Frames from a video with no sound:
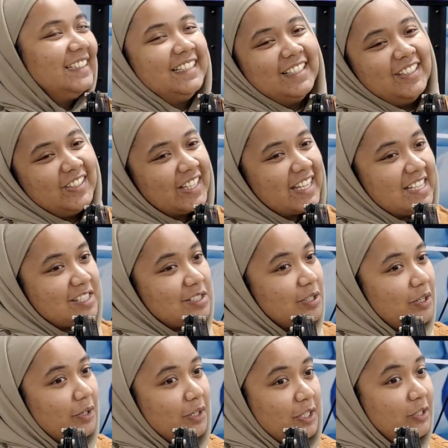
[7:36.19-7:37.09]
Okay,
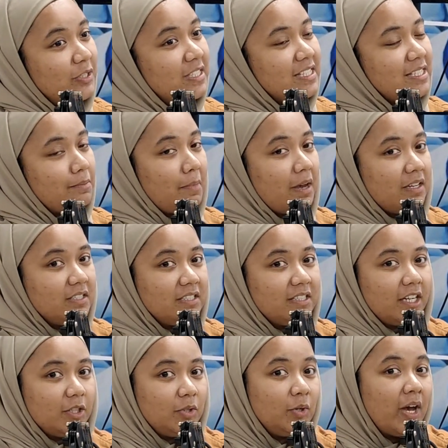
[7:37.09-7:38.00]
so you just imagine
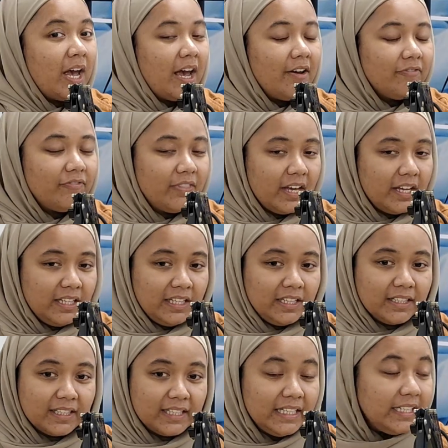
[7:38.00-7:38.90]
that you have that in
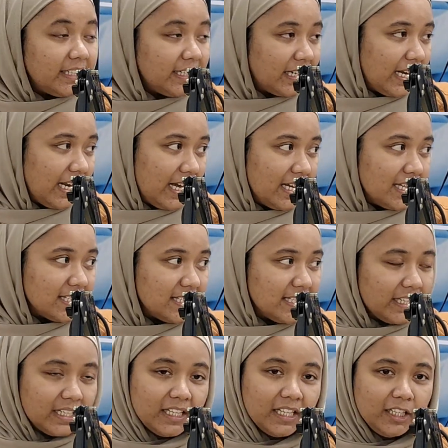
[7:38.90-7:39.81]
a clear glass,
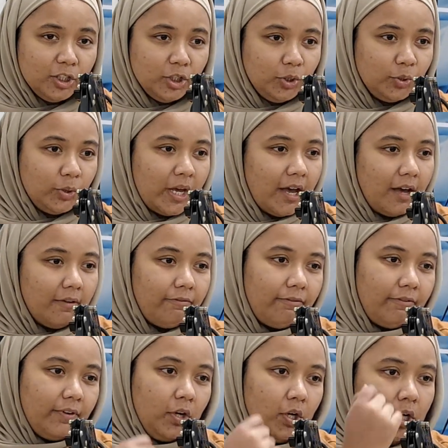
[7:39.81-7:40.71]
and then you have
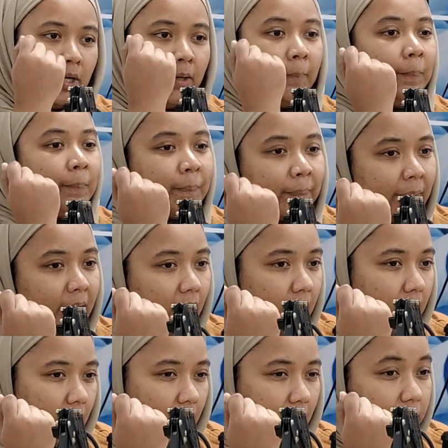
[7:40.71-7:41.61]

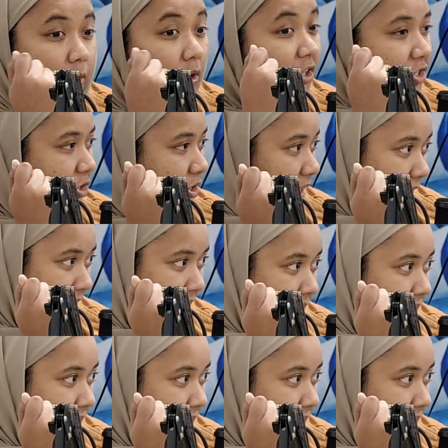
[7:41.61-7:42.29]
a torchlight.